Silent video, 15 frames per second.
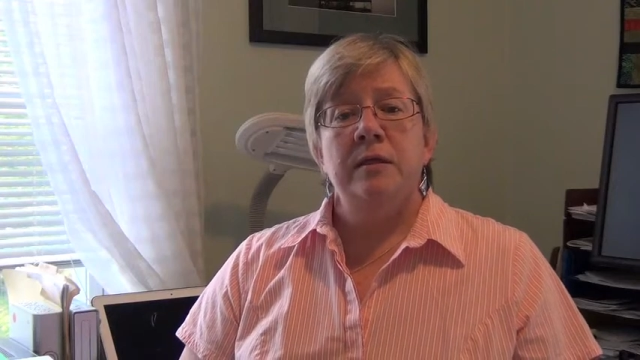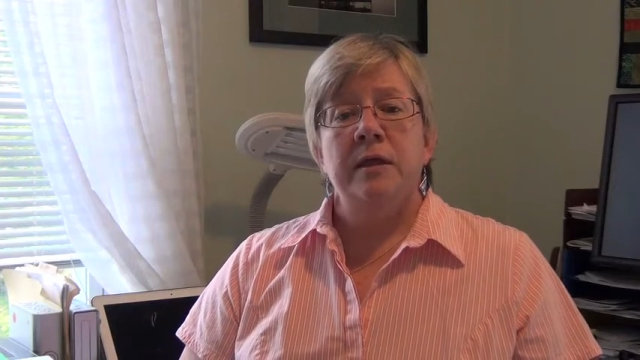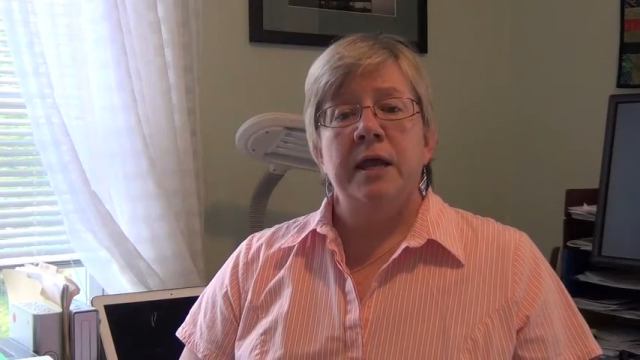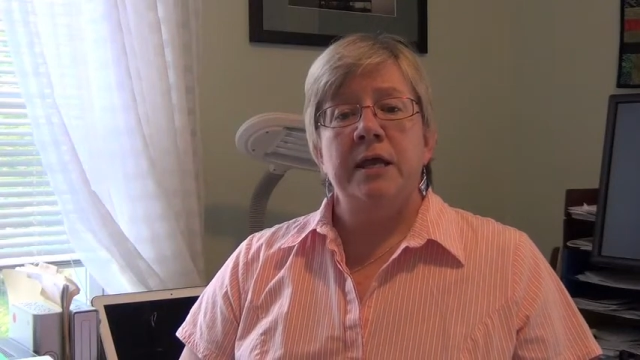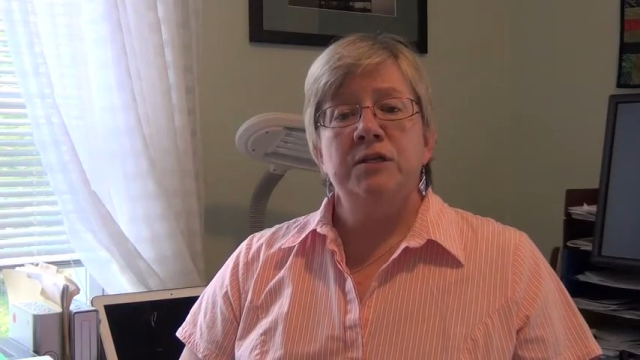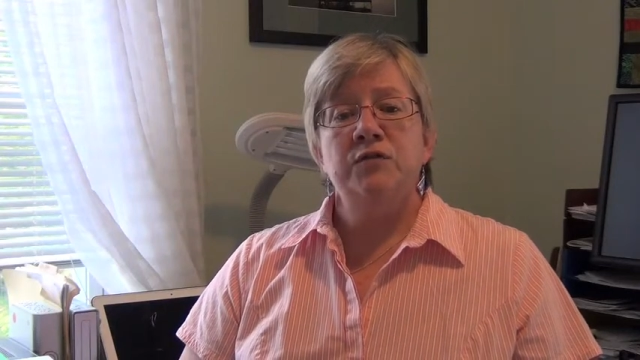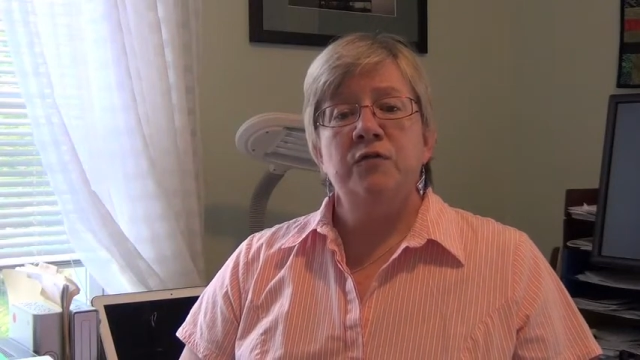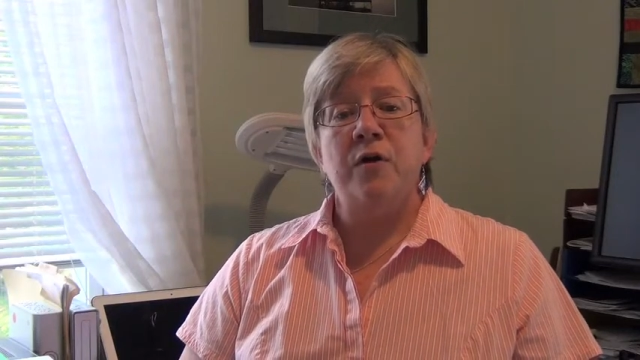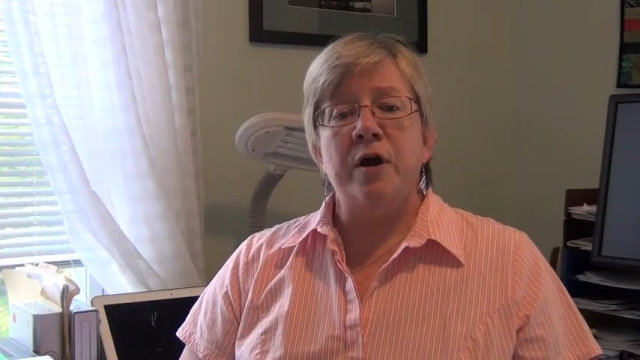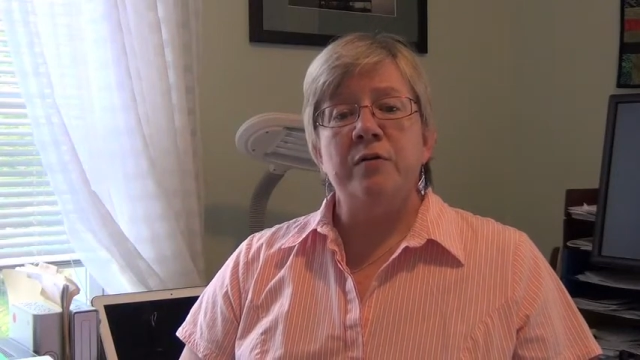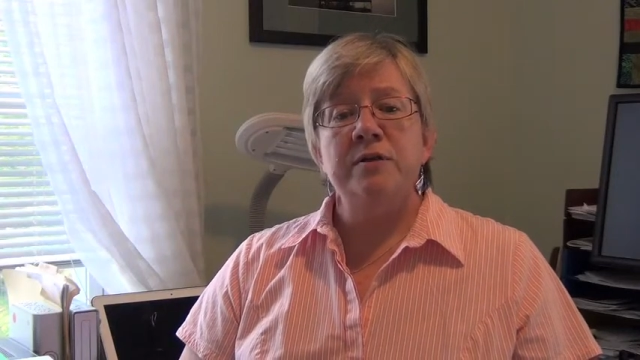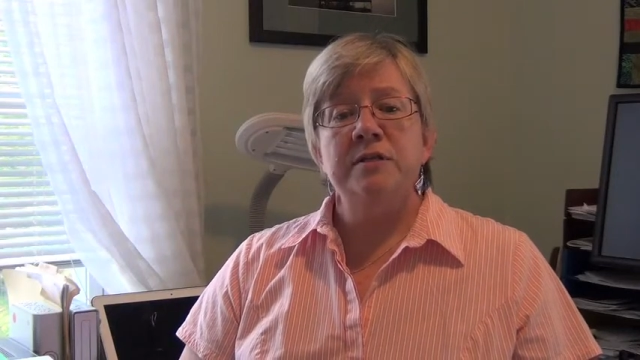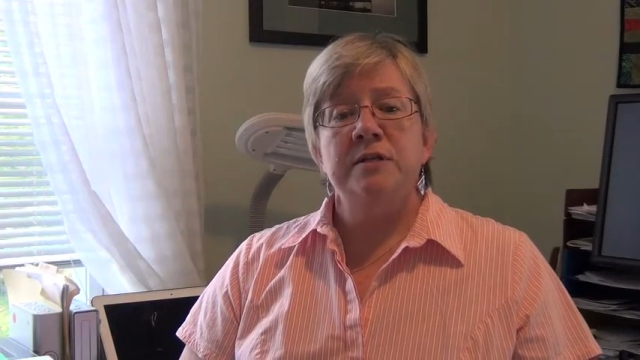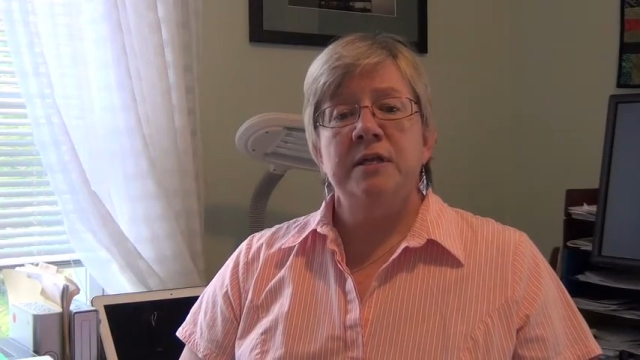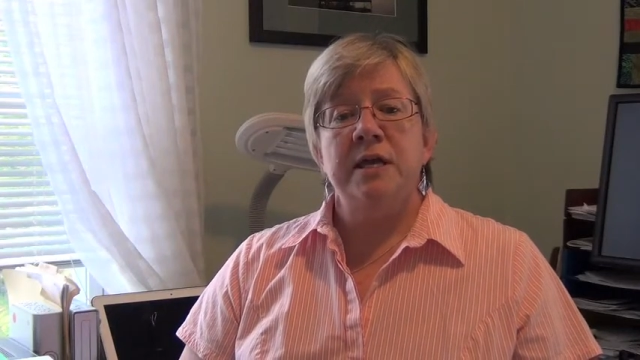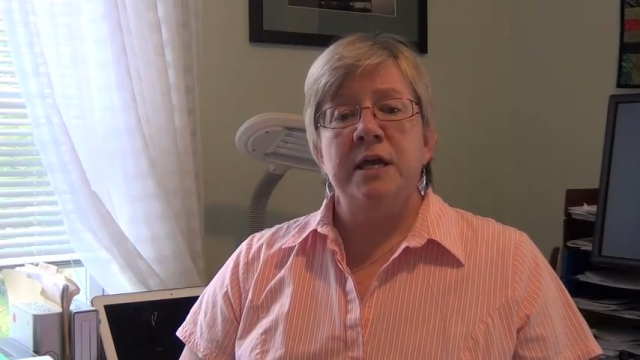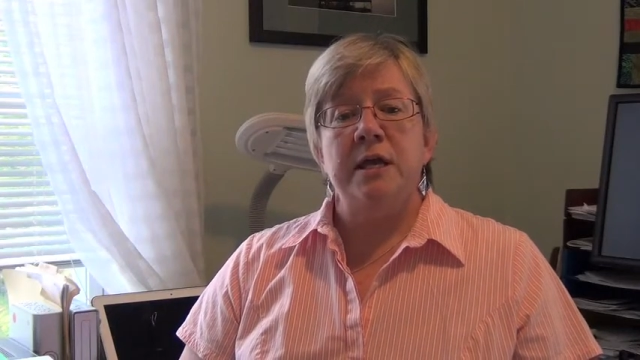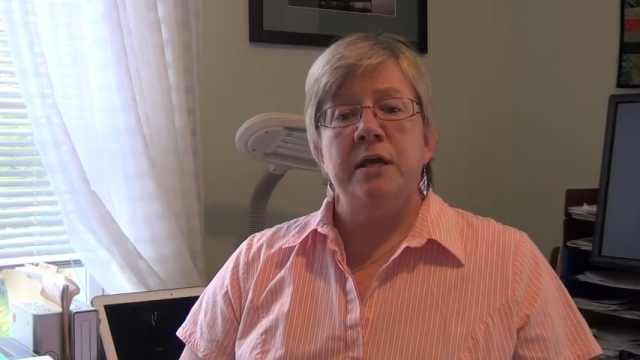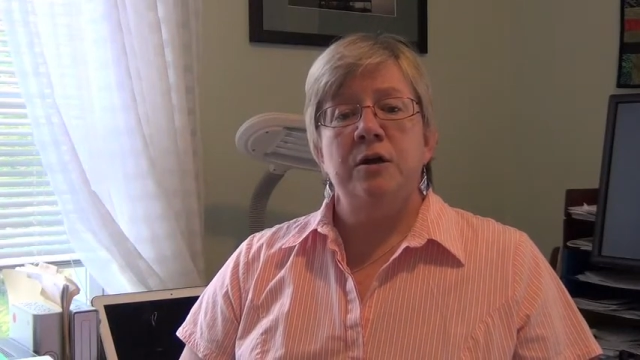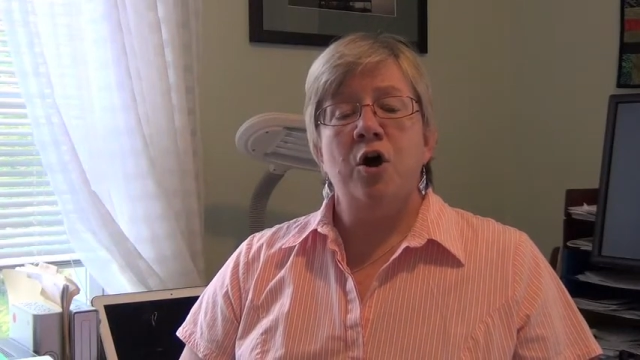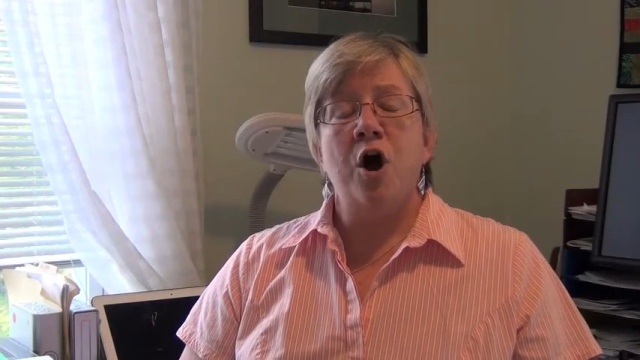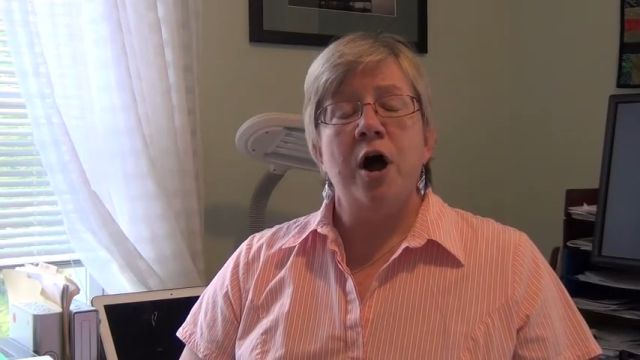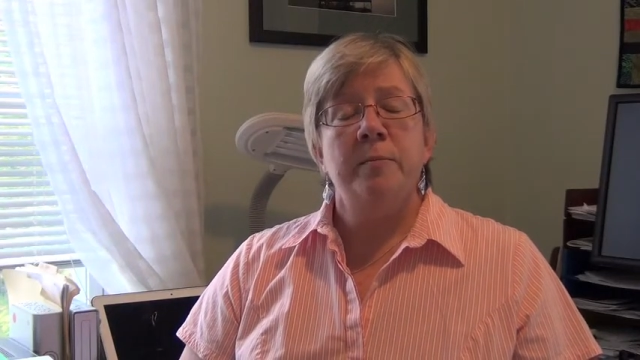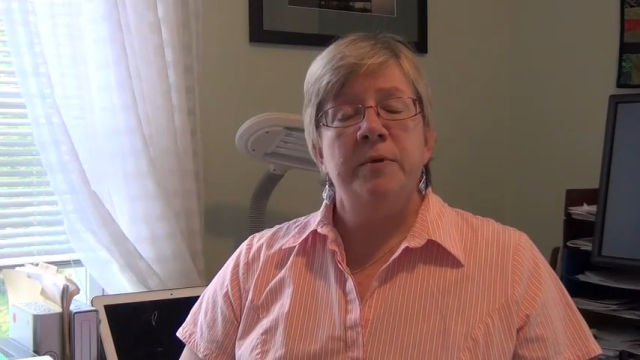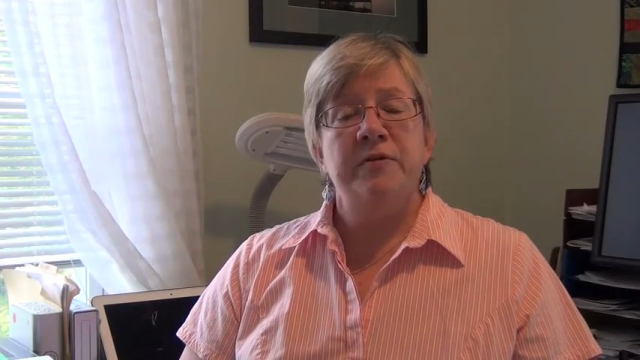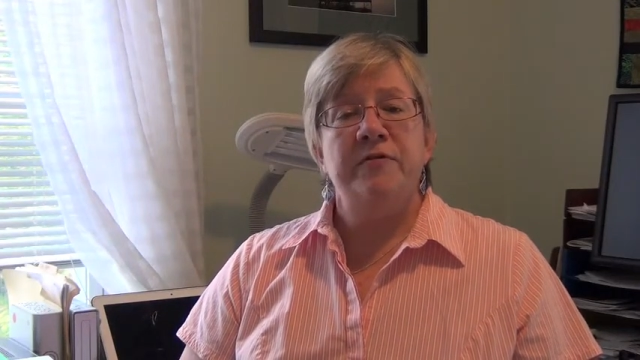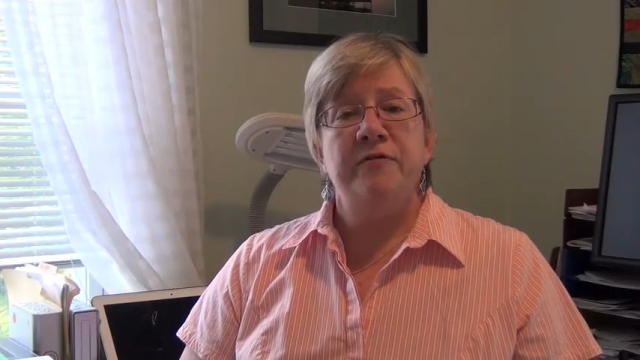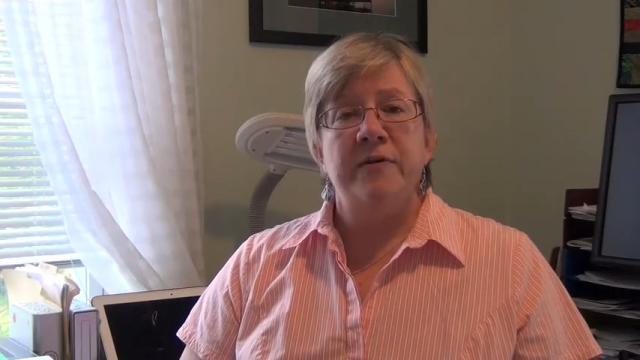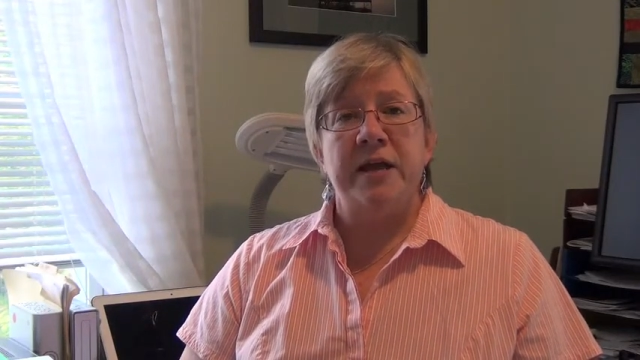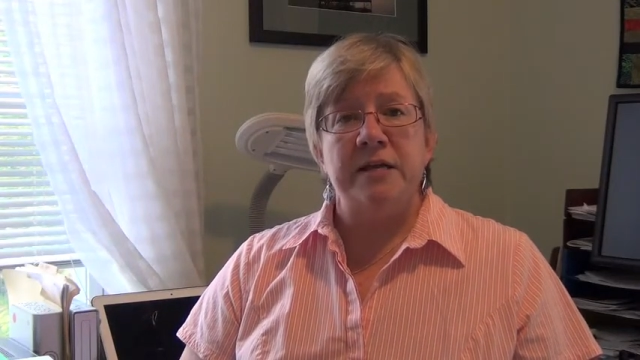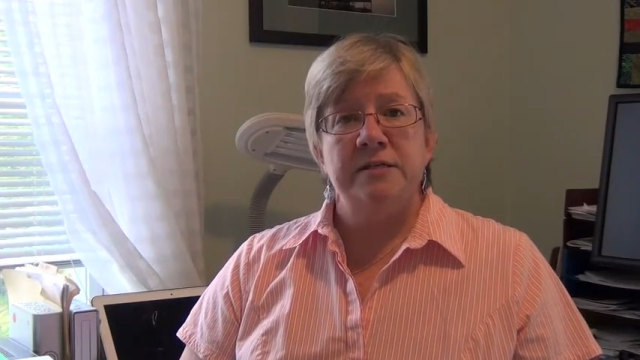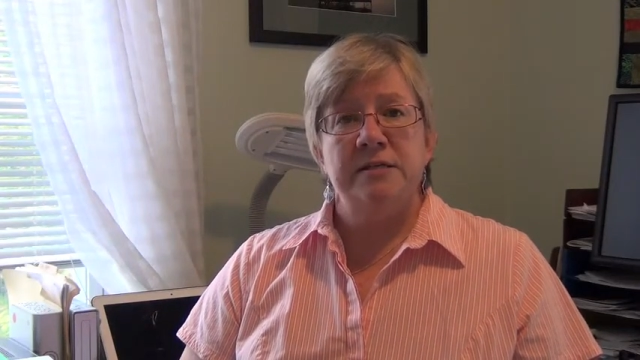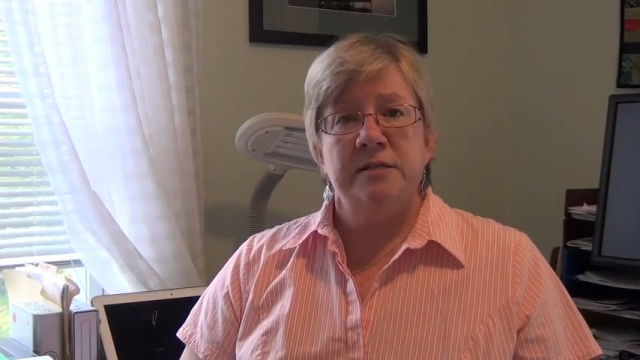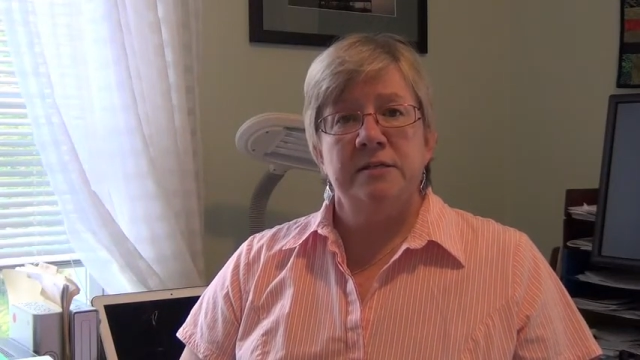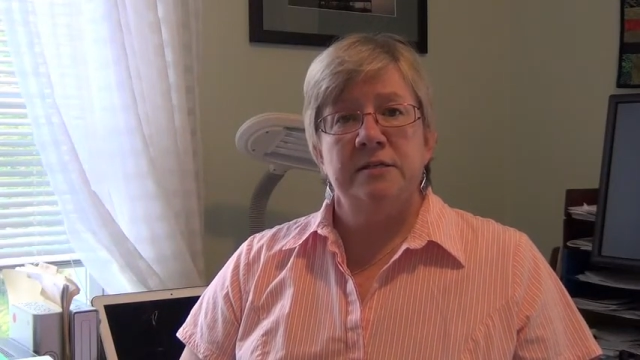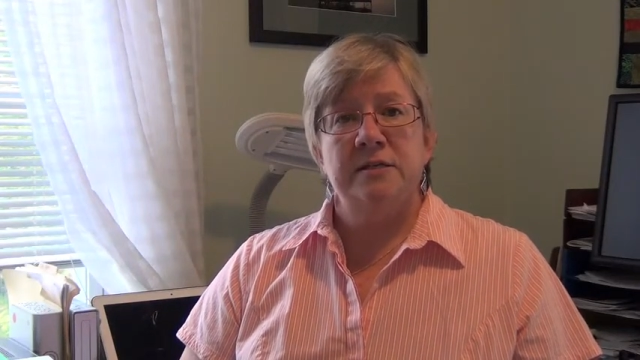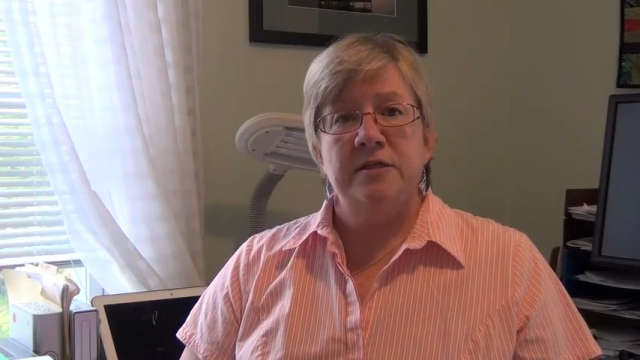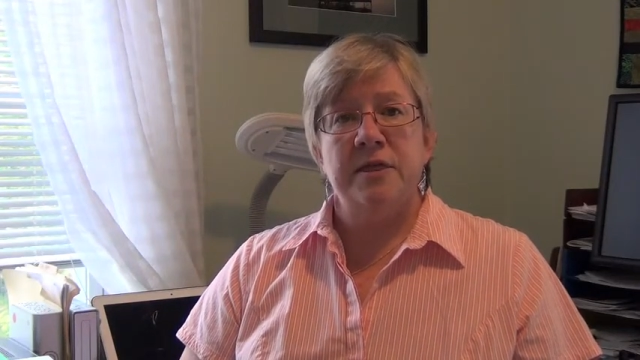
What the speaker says: As far as the common phases